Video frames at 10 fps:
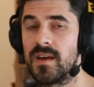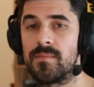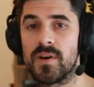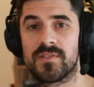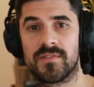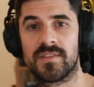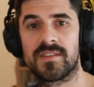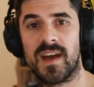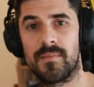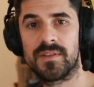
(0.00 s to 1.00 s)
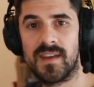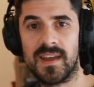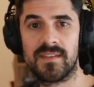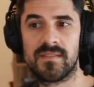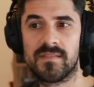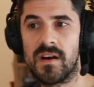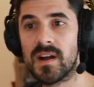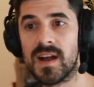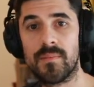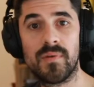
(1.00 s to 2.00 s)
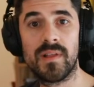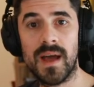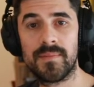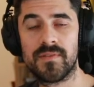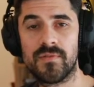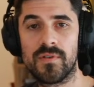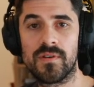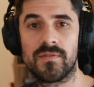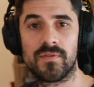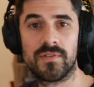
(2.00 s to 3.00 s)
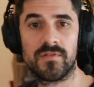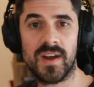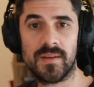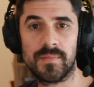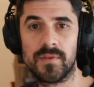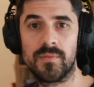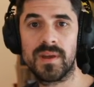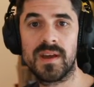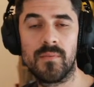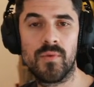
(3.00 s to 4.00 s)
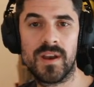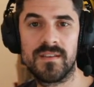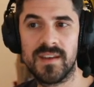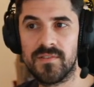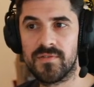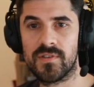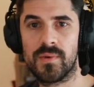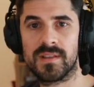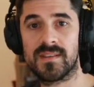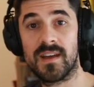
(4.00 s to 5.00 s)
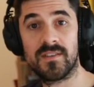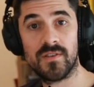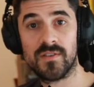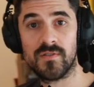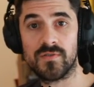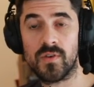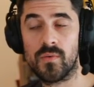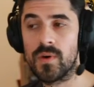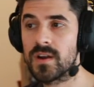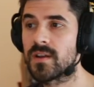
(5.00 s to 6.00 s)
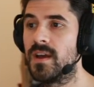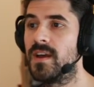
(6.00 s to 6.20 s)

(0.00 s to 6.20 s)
Most of the time it takes a couple laps for the track to become wet enough for the wet tires also to work.